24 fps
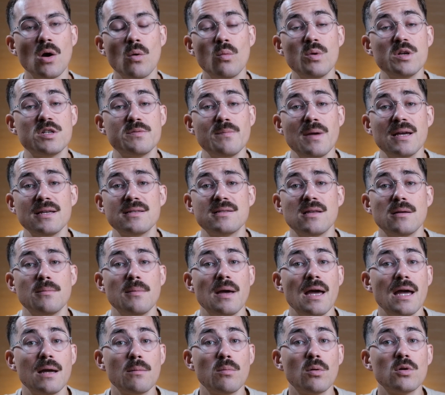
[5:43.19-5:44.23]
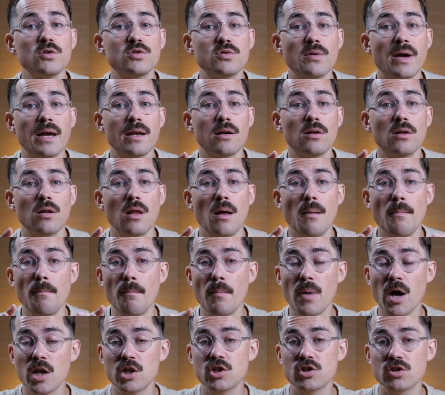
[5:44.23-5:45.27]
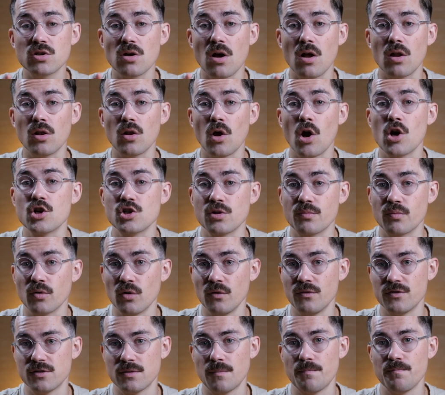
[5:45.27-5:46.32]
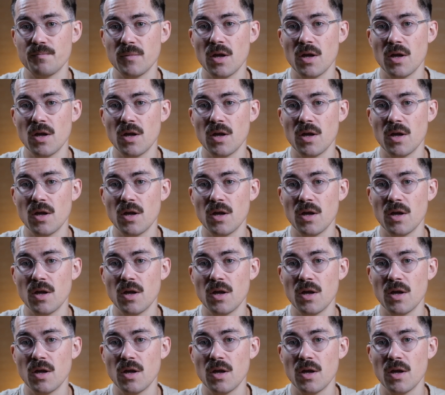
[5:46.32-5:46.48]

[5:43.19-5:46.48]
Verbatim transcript: which makes them able to handle much larger proofs.